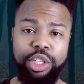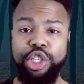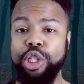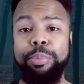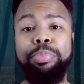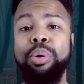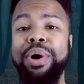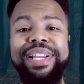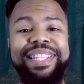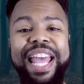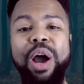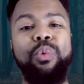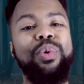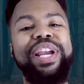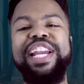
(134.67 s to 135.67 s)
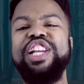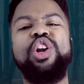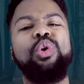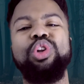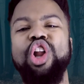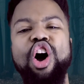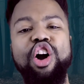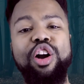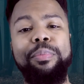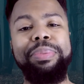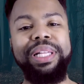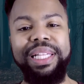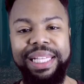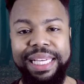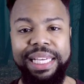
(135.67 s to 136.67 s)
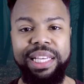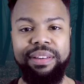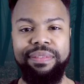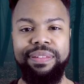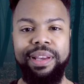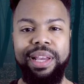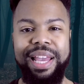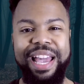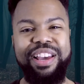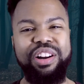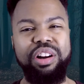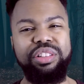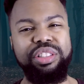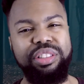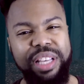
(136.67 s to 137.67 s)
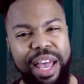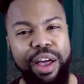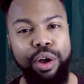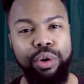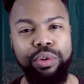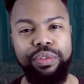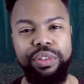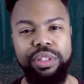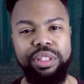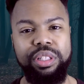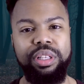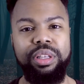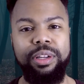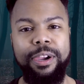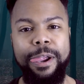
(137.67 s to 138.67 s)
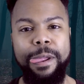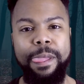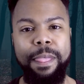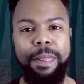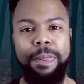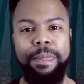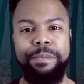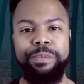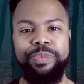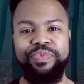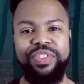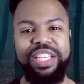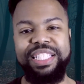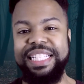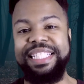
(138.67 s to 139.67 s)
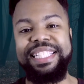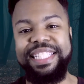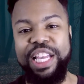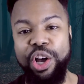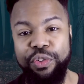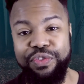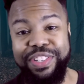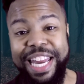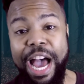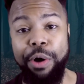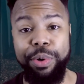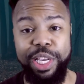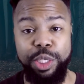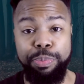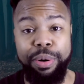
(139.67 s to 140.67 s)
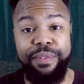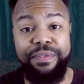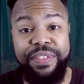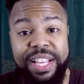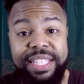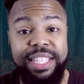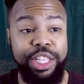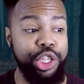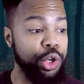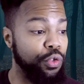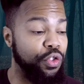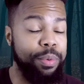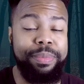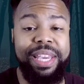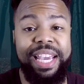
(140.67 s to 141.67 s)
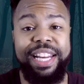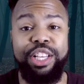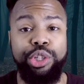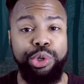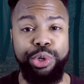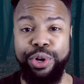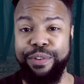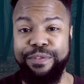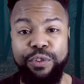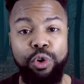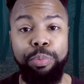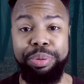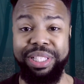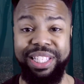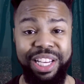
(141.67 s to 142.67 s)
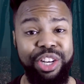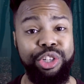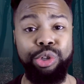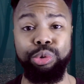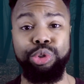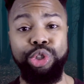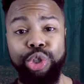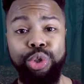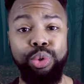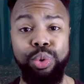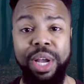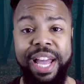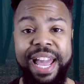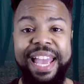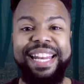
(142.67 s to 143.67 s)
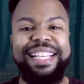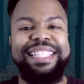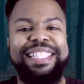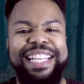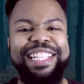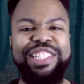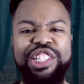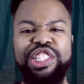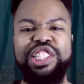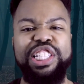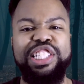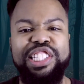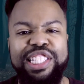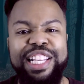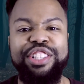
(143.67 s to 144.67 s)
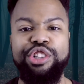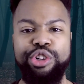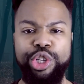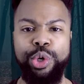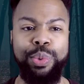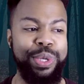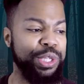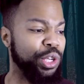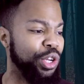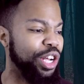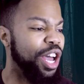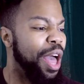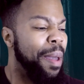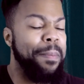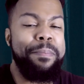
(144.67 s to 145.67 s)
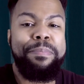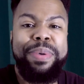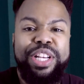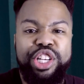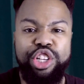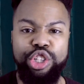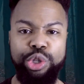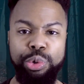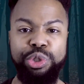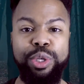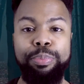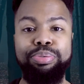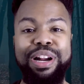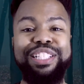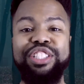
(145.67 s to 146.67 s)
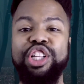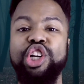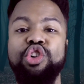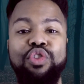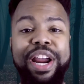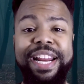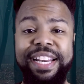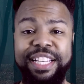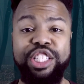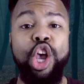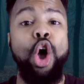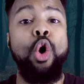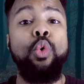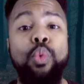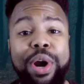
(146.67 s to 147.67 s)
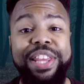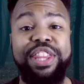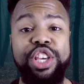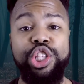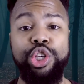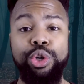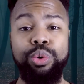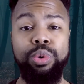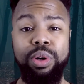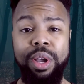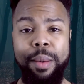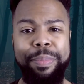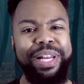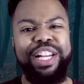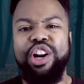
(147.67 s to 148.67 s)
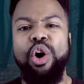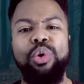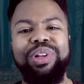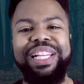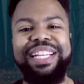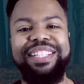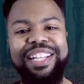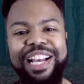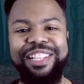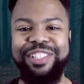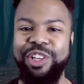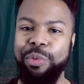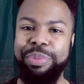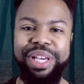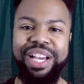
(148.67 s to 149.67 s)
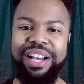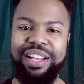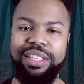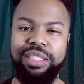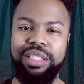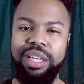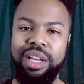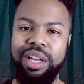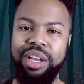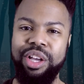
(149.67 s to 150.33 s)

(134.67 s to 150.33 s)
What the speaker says: to the point that we no longer believe in ourselves. See, self-doubt is preventing you from getting to your full potential too. It exists just to censor you. It's on a mission to suppress the greatness within you, but it only does so because